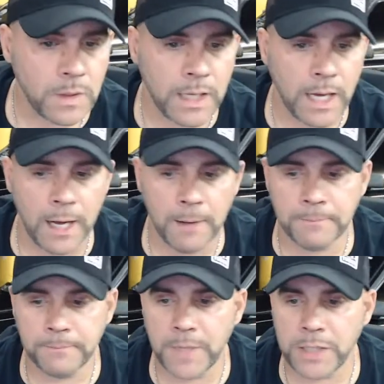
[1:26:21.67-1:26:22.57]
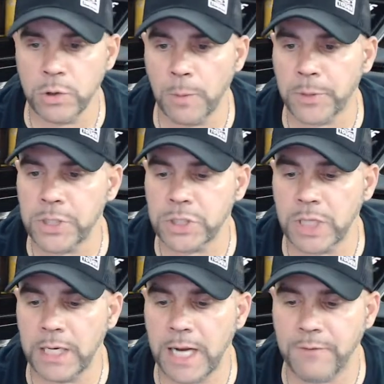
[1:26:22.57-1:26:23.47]
I do
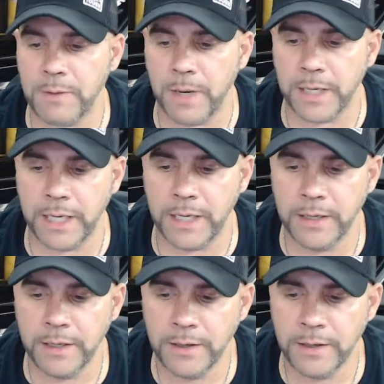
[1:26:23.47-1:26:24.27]
appreciate everybody.